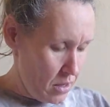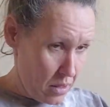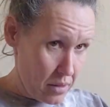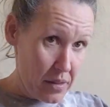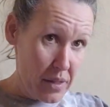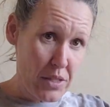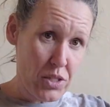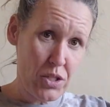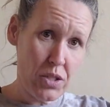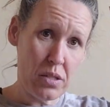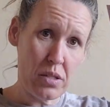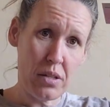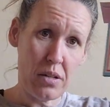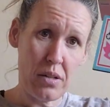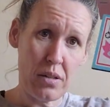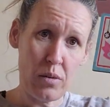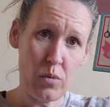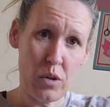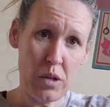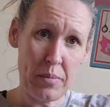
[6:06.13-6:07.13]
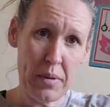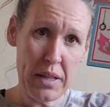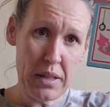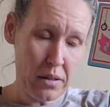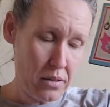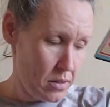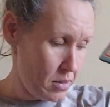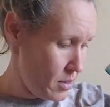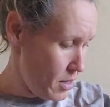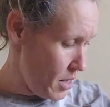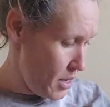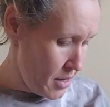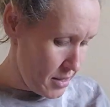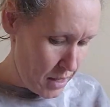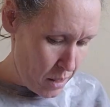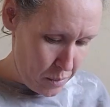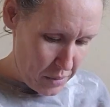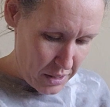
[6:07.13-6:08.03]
that's just another one of my little signs I